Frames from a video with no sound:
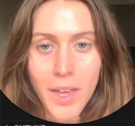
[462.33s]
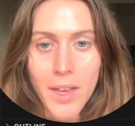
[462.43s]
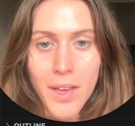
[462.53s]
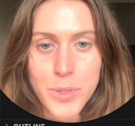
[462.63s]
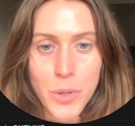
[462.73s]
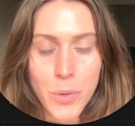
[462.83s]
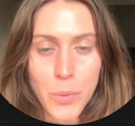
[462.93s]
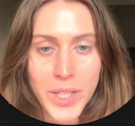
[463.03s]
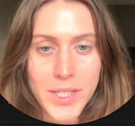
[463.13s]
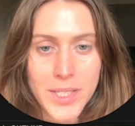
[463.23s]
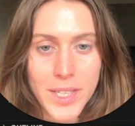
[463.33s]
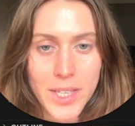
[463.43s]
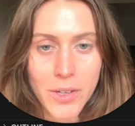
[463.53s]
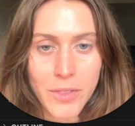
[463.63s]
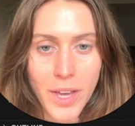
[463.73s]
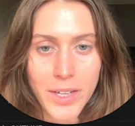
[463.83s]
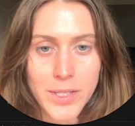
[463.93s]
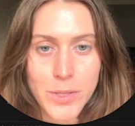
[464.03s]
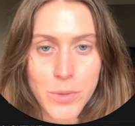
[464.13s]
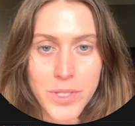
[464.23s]
So we can see here that
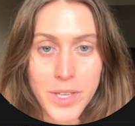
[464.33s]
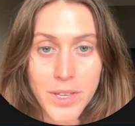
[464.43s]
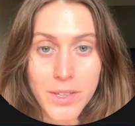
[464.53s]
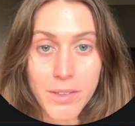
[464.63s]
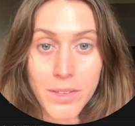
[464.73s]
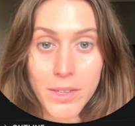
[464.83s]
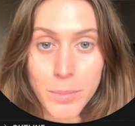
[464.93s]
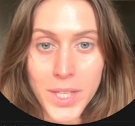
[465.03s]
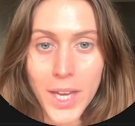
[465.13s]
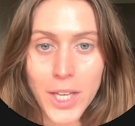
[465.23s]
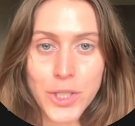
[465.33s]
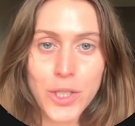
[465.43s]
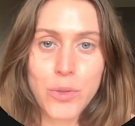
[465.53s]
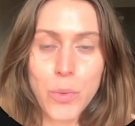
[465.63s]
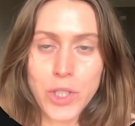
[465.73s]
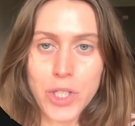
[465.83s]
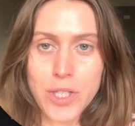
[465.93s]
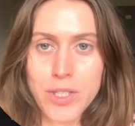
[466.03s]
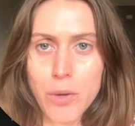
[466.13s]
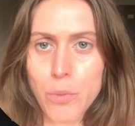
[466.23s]
it's using the B agent, which is
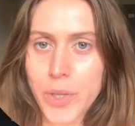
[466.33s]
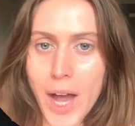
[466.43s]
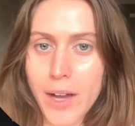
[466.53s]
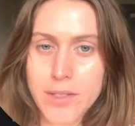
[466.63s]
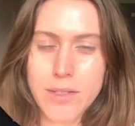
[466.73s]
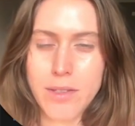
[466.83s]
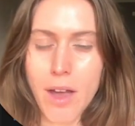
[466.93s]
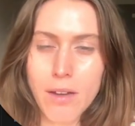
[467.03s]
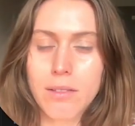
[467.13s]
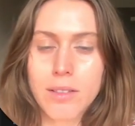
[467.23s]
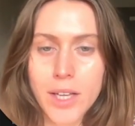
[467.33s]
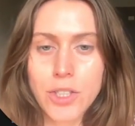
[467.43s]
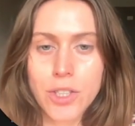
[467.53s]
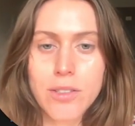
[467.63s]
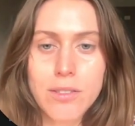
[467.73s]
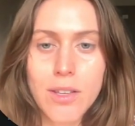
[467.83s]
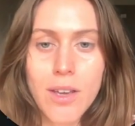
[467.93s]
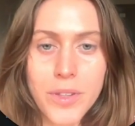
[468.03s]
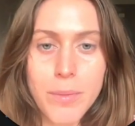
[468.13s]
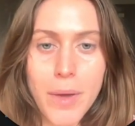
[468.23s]
a React style agent.
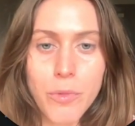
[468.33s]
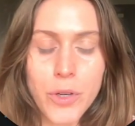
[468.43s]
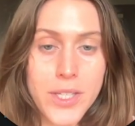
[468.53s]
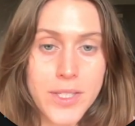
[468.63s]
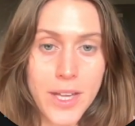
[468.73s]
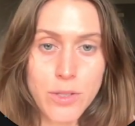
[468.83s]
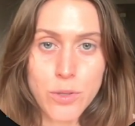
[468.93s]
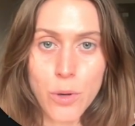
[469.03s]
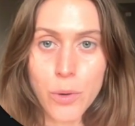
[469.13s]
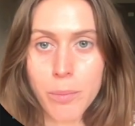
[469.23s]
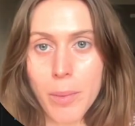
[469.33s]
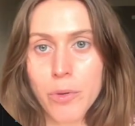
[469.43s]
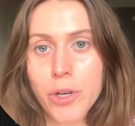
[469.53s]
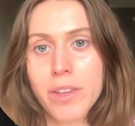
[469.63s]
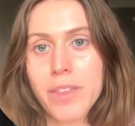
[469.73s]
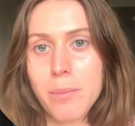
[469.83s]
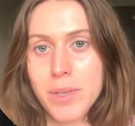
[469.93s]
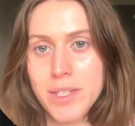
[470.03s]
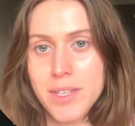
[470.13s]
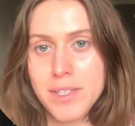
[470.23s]
The memory is set to token memory. That
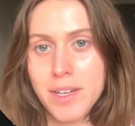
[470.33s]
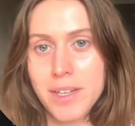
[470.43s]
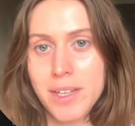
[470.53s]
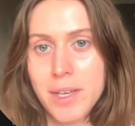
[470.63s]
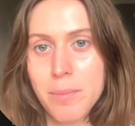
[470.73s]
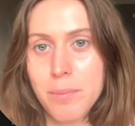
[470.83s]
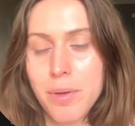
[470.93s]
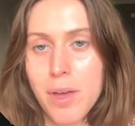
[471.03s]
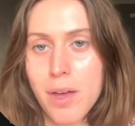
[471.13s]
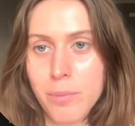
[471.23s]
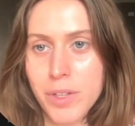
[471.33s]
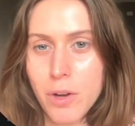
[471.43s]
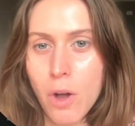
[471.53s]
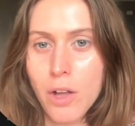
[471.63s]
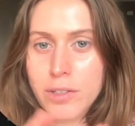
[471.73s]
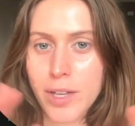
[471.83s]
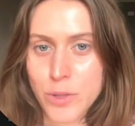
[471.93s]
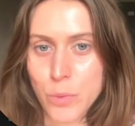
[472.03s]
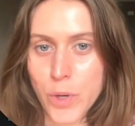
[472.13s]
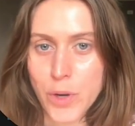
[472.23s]
means it's going to keep a
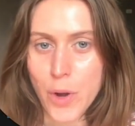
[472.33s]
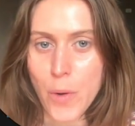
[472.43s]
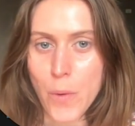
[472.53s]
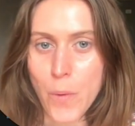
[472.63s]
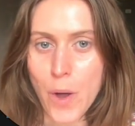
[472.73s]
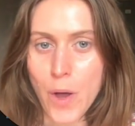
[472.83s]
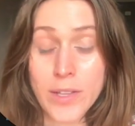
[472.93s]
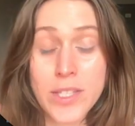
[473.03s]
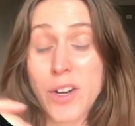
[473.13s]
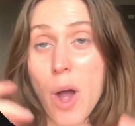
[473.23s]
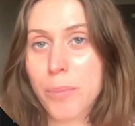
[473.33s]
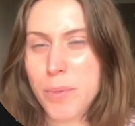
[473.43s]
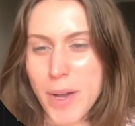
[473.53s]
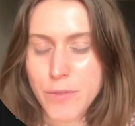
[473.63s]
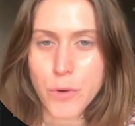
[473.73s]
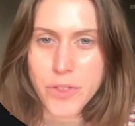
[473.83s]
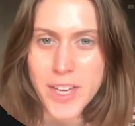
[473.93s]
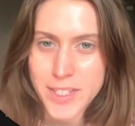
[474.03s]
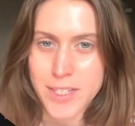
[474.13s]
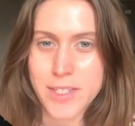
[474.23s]
context window. It's going to optimize for the
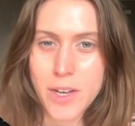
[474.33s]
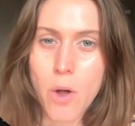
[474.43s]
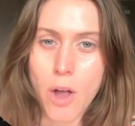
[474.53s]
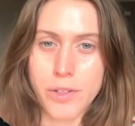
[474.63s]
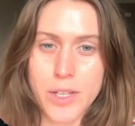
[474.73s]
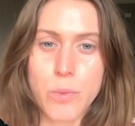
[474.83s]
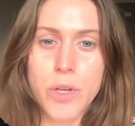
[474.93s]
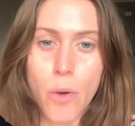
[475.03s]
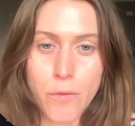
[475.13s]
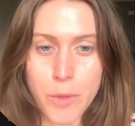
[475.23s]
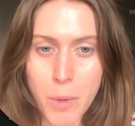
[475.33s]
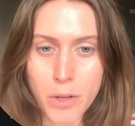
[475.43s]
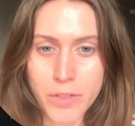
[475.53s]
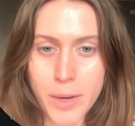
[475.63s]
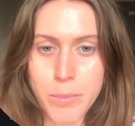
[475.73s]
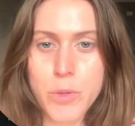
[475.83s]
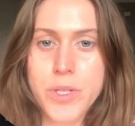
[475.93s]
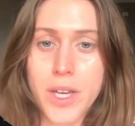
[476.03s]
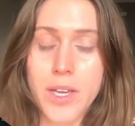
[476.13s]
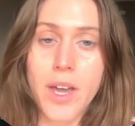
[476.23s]
existing context window of the model that I'm
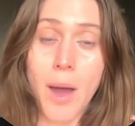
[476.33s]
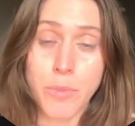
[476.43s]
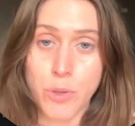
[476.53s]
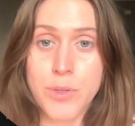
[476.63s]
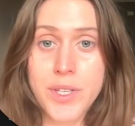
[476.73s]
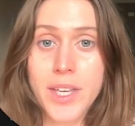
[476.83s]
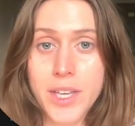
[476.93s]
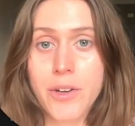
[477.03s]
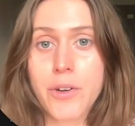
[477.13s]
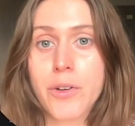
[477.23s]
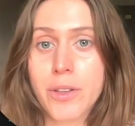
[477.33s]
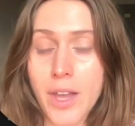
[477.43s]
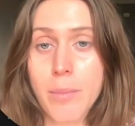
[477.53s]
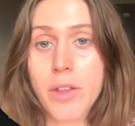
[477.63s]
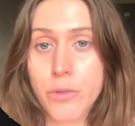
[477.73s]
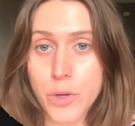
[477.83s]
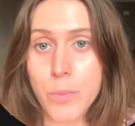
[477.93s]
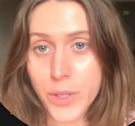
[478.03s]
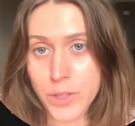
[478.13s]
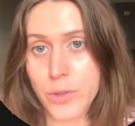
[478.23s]
using. I'm using here Llama
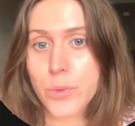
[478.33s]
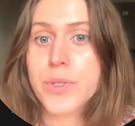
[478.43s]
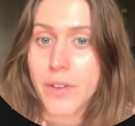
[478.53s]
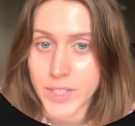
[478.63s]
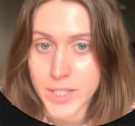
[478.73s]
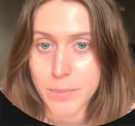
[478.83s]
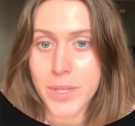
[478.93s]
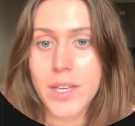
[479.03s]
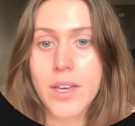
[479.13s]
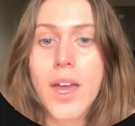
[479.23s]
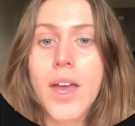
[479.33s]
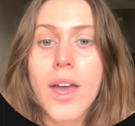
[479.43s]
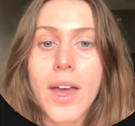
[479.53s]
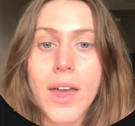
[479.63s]
3.2 70B. And